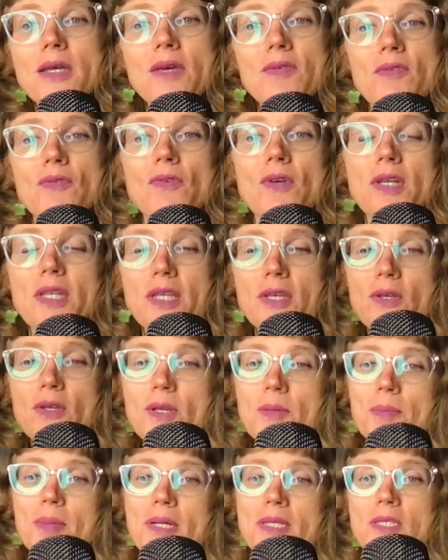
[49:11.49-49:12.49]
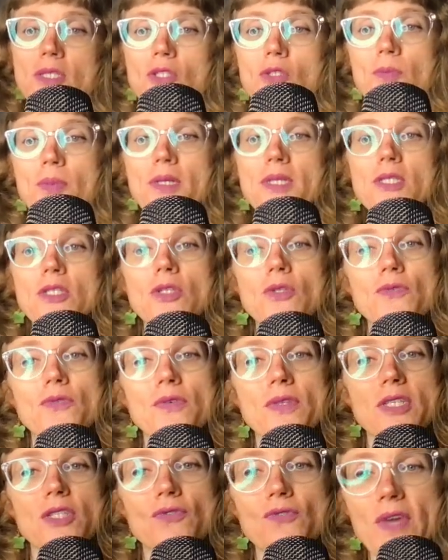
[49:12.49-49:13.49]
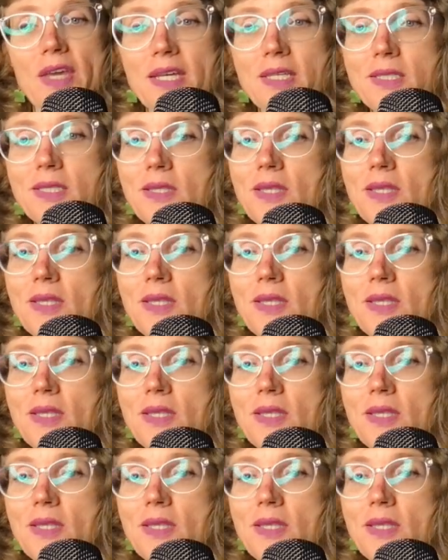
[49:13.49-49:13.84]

Give a friendly unit +2/+2 for this phase.